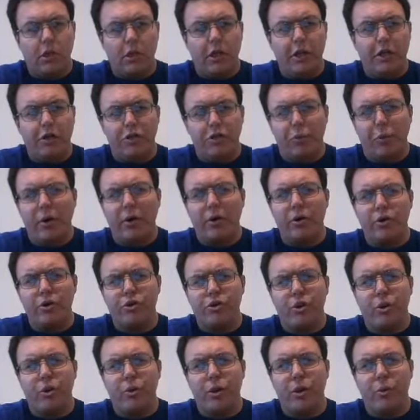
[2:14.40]
His records
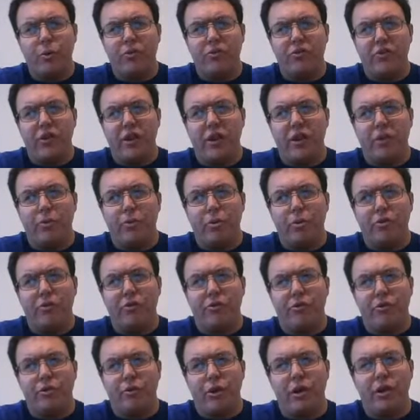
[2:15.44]
show he was taken
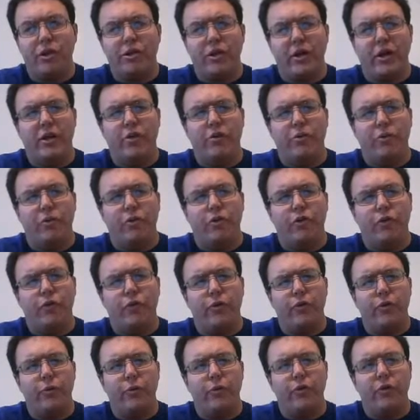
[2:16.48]
prisoner at
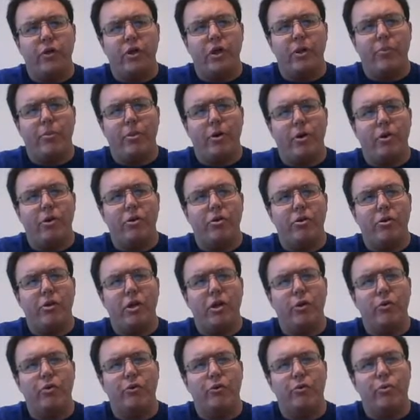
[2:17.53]
Chancellorsville, and then apparently
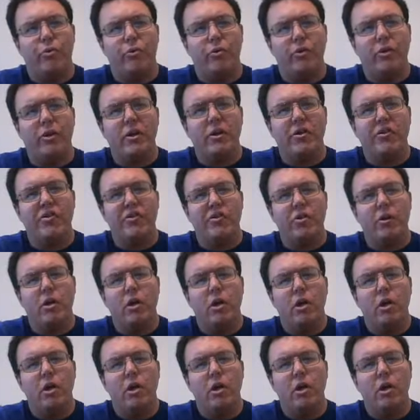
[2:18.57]
he was released.